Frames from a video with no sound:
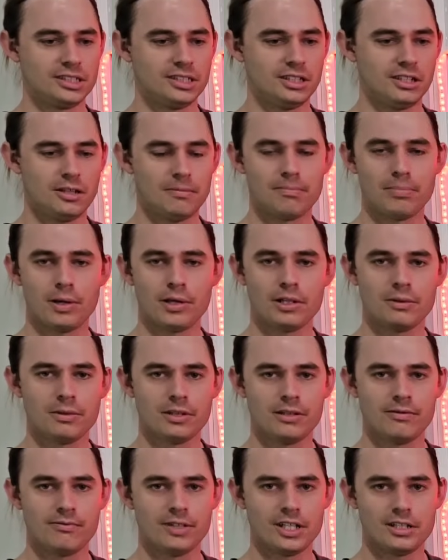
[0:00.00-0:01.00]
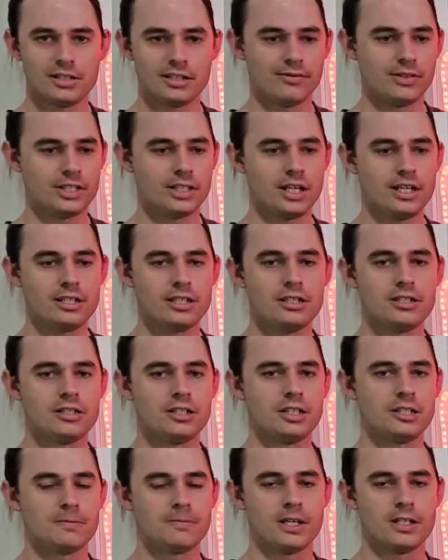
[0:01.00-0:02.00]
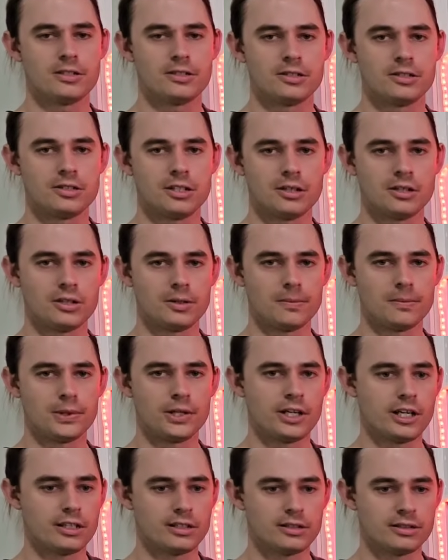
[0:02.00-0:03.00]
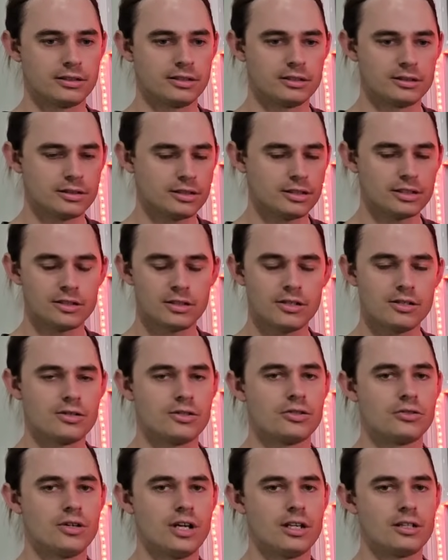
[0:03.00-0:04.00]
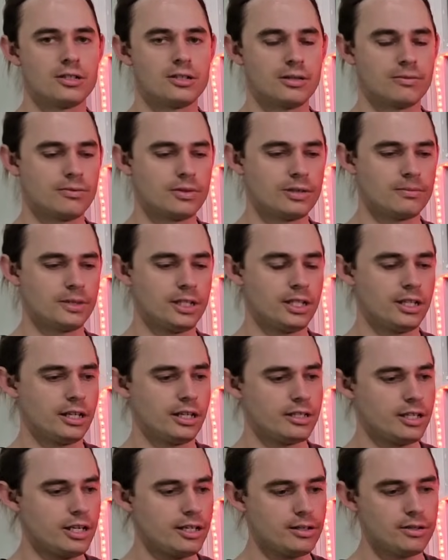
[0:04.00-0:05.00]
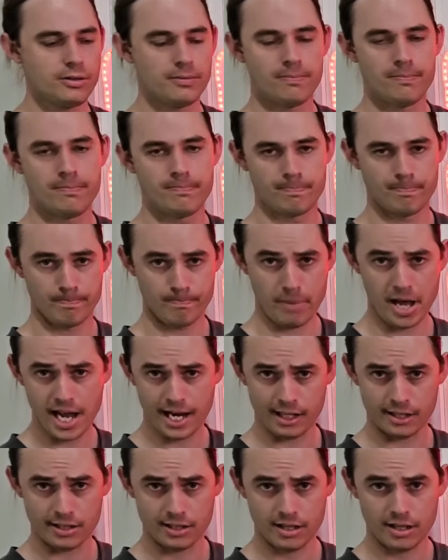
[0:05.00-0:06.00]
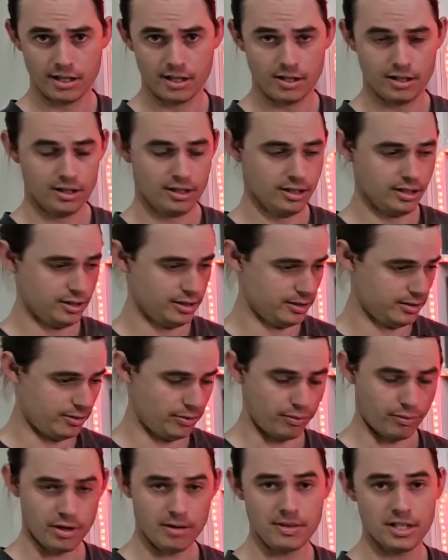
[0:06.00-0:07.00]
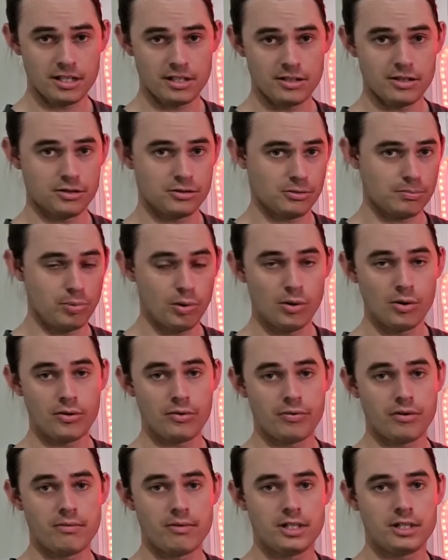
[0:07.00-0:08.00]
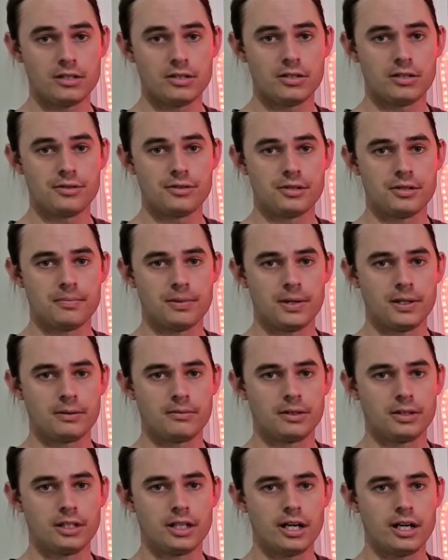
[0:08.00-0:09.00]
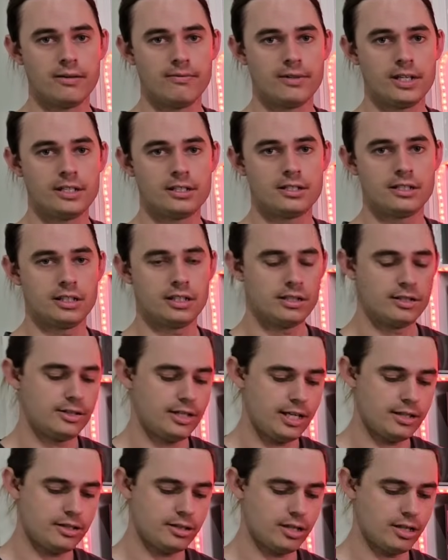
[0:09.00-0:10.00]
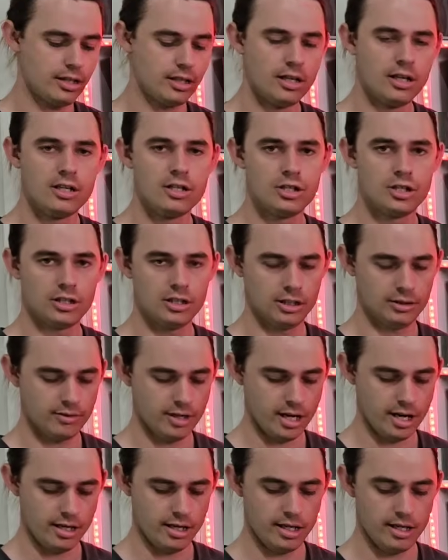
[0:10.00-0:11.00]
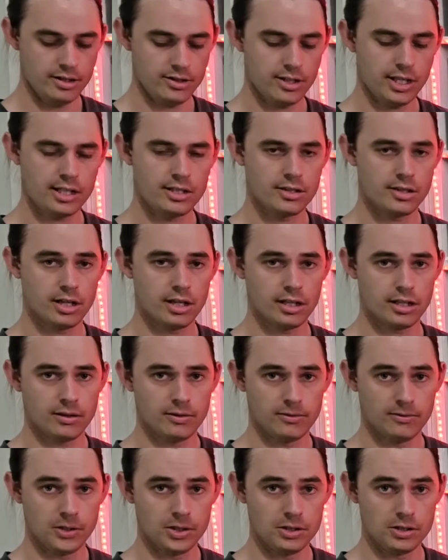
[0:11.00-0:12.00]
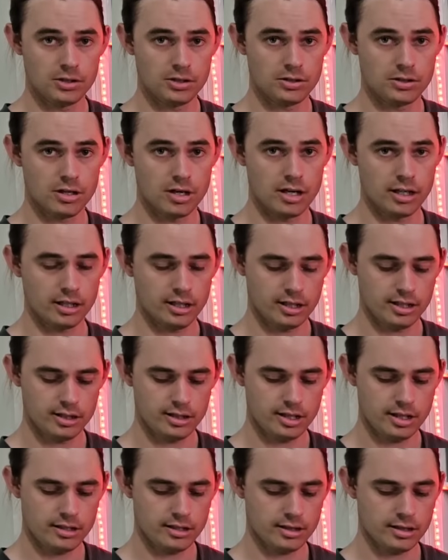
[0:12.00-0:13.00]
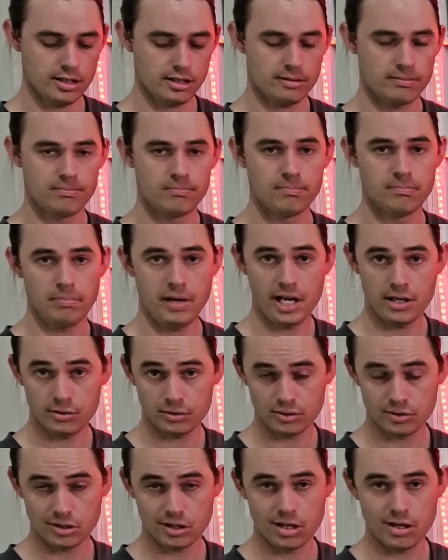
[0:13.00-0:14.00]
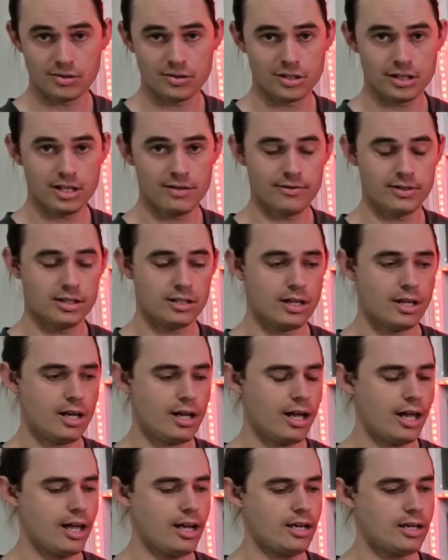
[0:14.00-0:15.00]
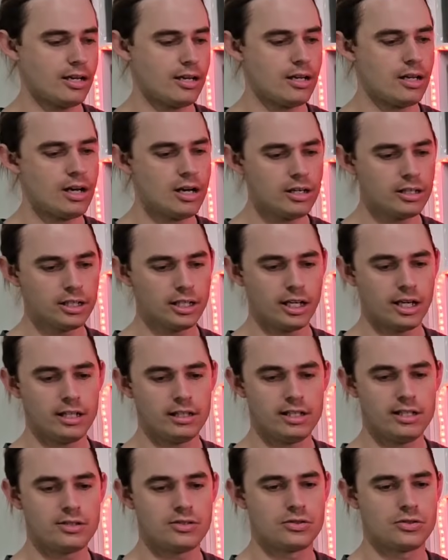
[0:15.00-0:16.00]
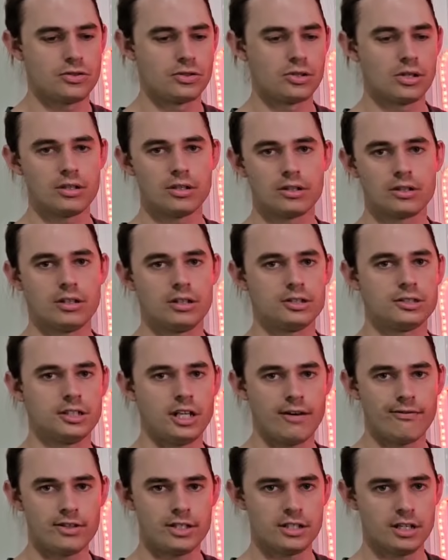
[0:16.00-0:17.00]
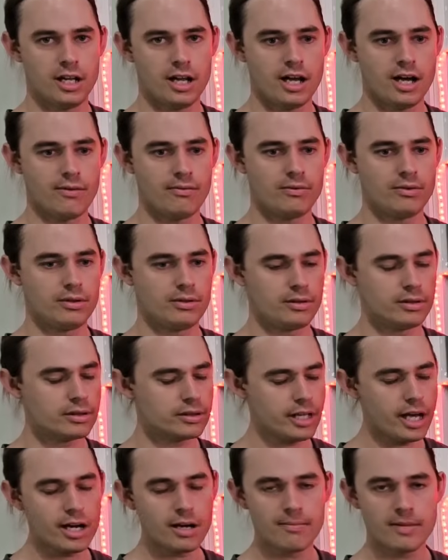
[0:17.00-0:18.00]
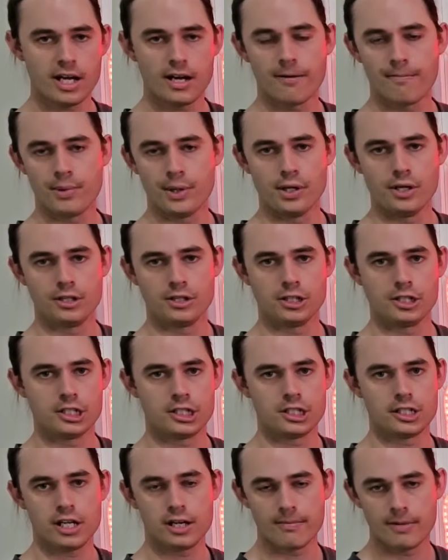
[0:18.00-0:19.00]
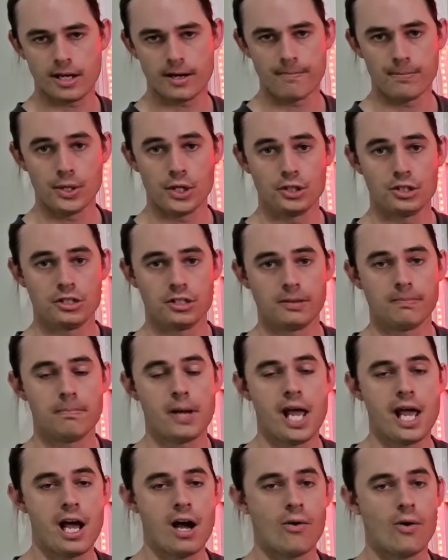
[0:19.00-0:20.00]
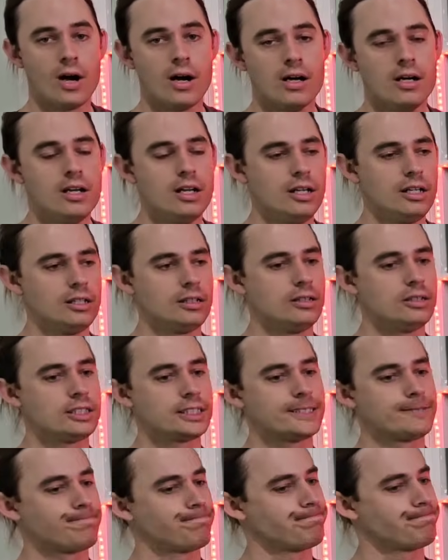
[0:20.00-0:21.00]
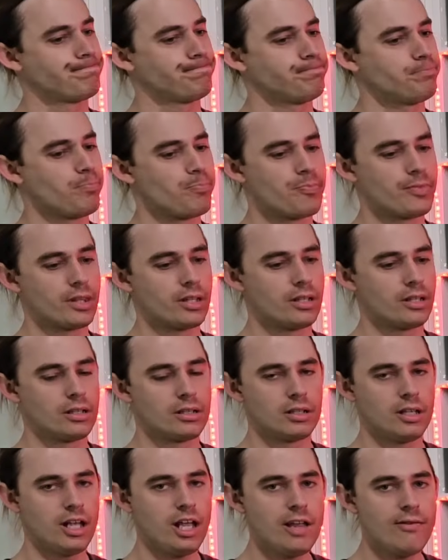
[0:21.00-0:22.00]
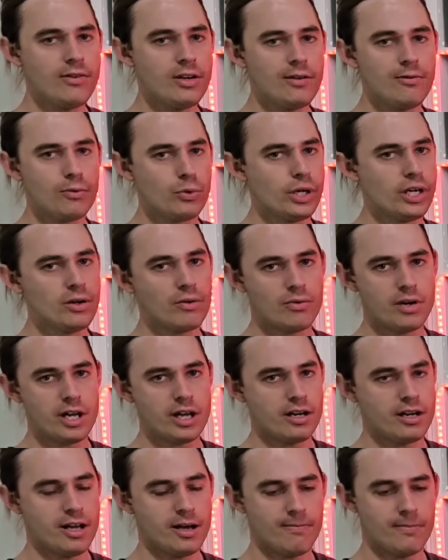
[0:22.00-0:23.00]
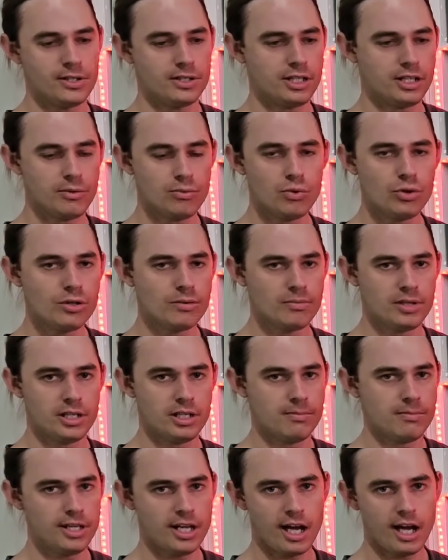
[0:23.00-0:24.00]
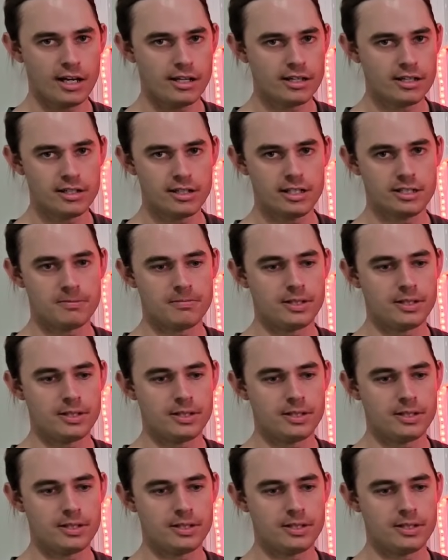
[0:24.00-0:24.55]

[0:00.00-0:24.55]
Pokemon investing, if it takes you 6 months to sell your product, like, don't stress. So what I'm getting at is he could have banked $3 million or poured $3 million into Pokemon card investing in sets like Chilling Reign, in sets like Fusion Strike, in sets like Battle Styles even. And okay, let's dollar cost average it out. That amount of purchase, that amount of purchasing power, like, even if we're in at round numbers, and he wouldn't be, he'd be under this.